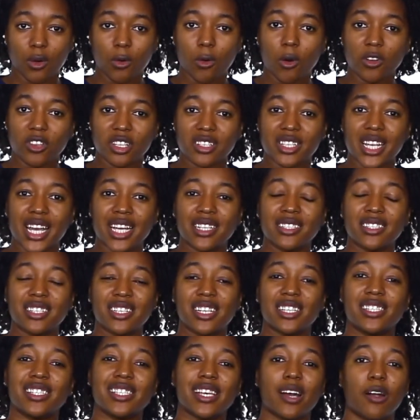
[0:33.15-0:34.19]
or the tendon
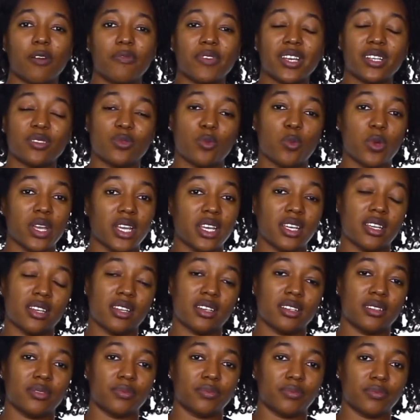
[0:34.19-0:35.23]
itself is
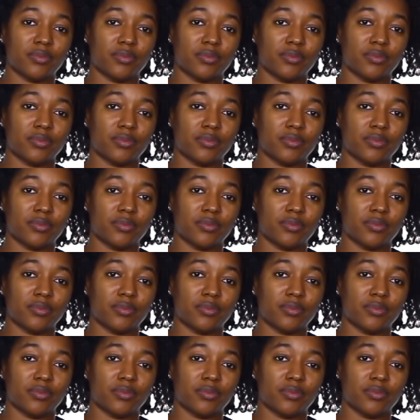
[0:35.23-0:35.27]
weak.